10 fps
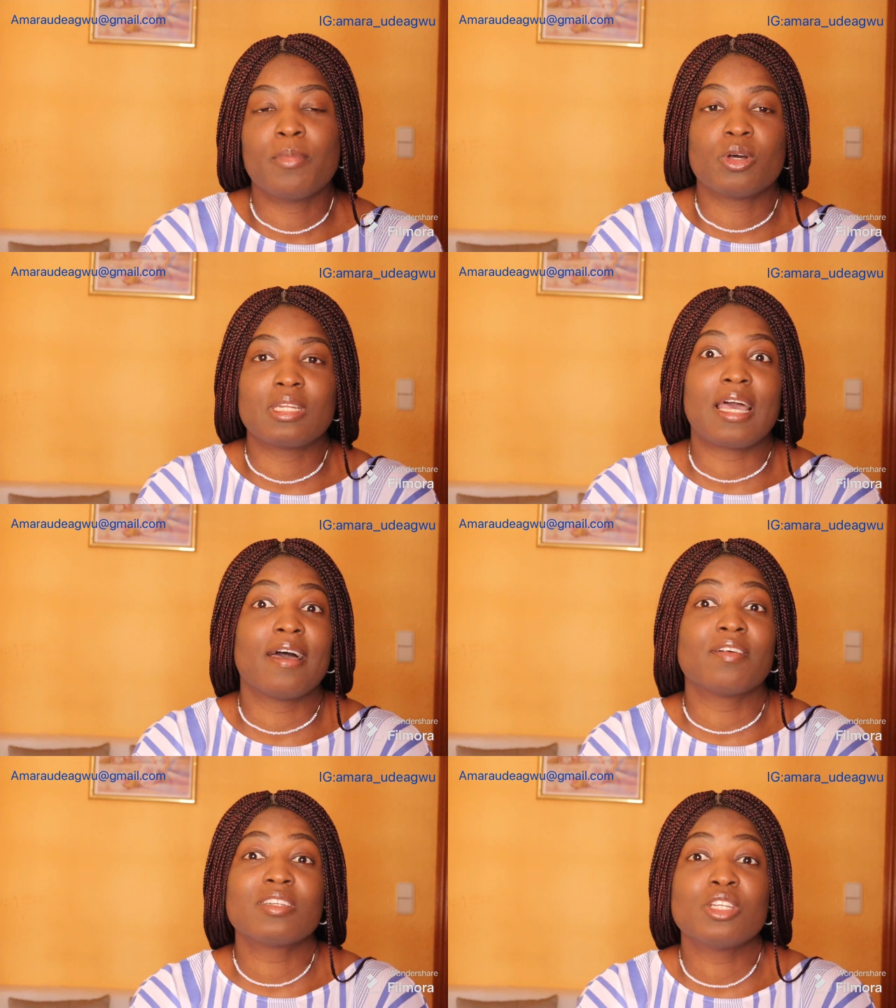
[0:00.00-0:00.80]
But I
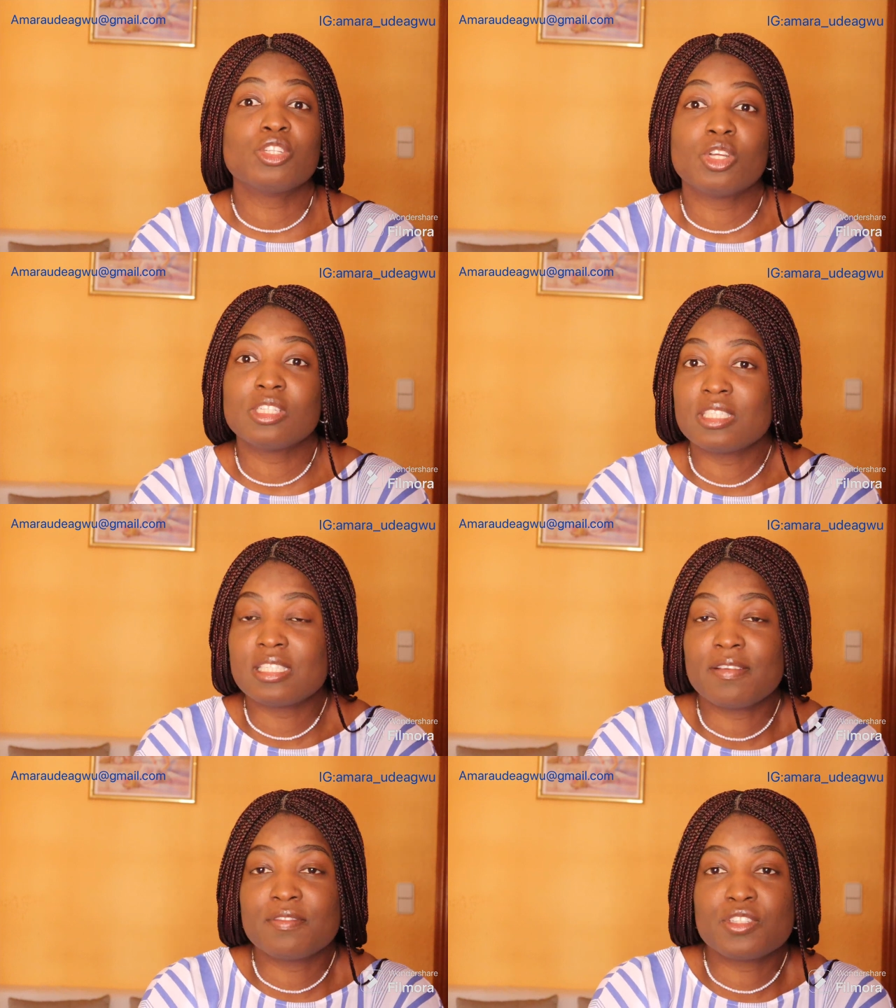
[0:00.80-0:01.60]
have actually done
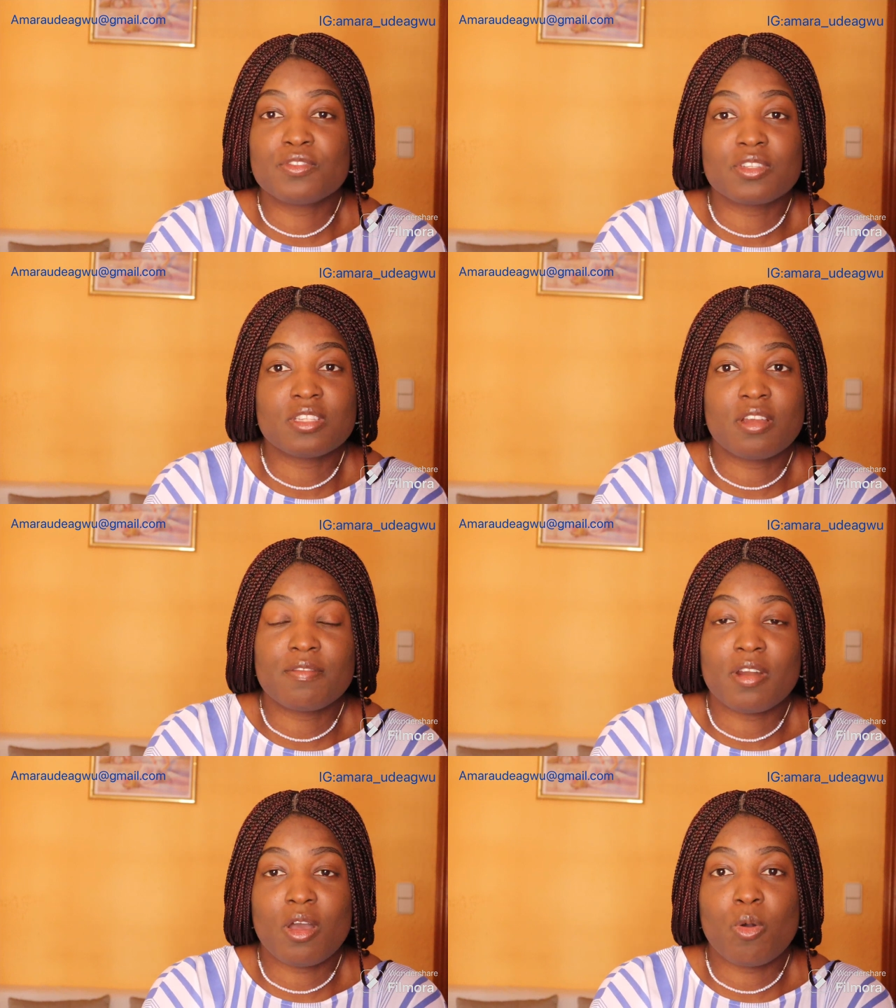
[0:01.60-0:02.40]
this service for
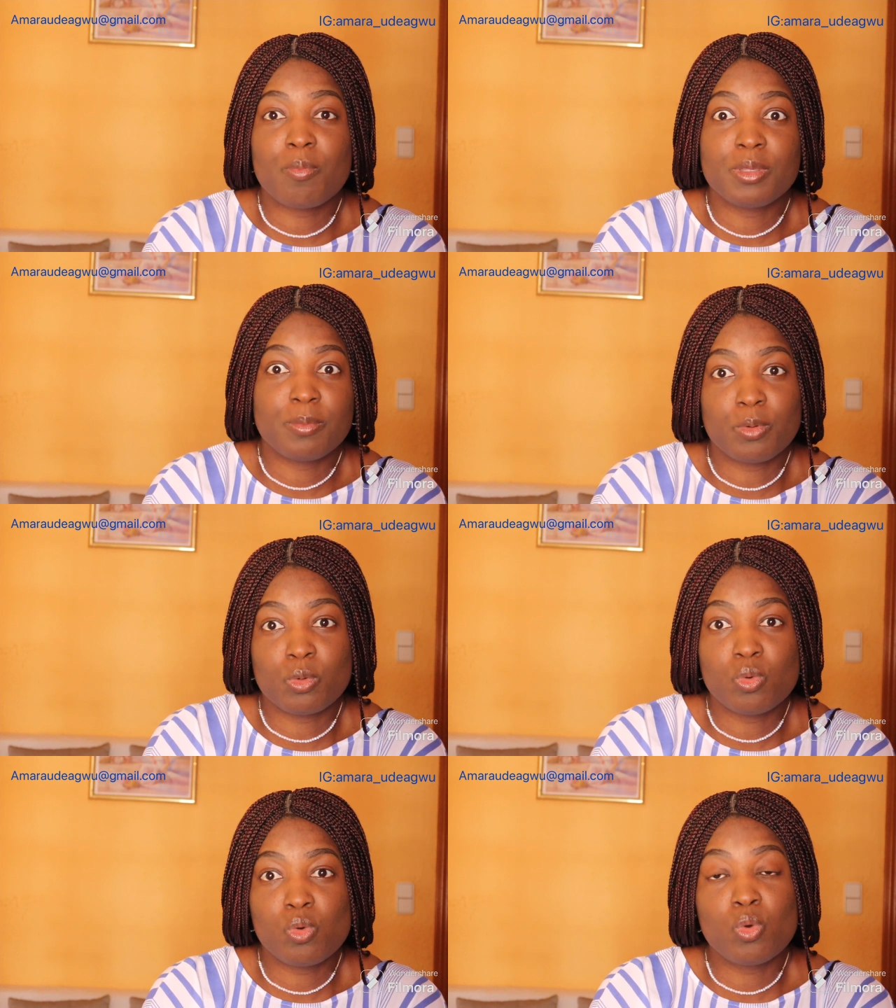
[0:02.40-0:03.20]
several
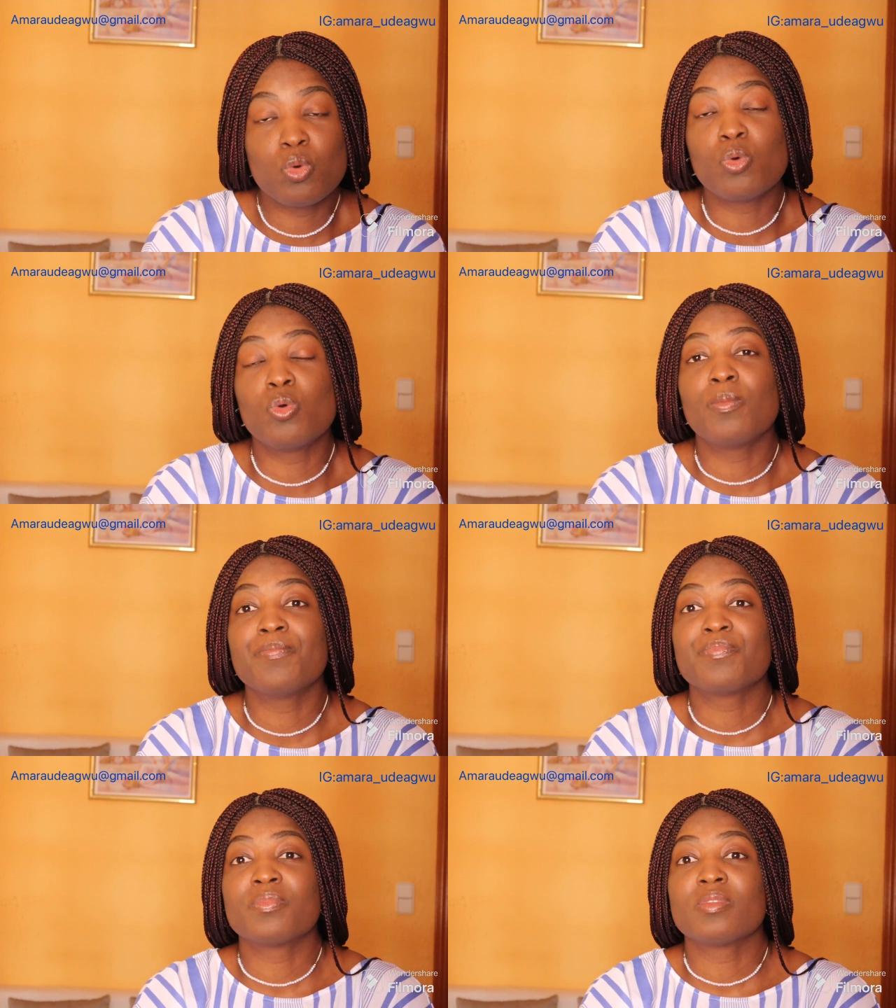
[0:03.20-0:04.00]
people who